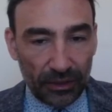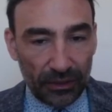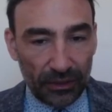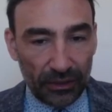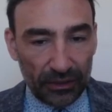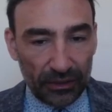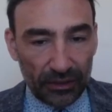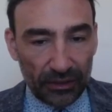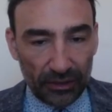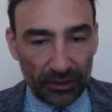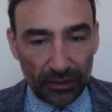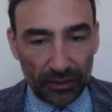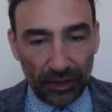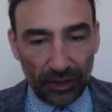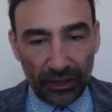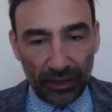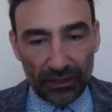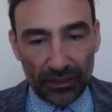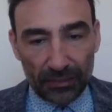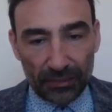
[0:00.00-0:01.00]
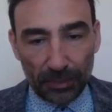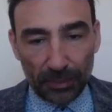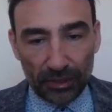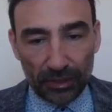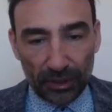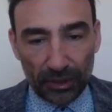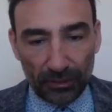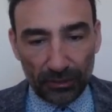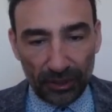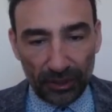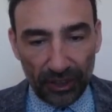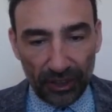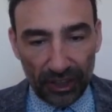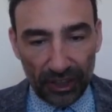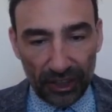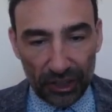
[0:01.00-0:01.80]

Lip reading: Okay, let's put some variations,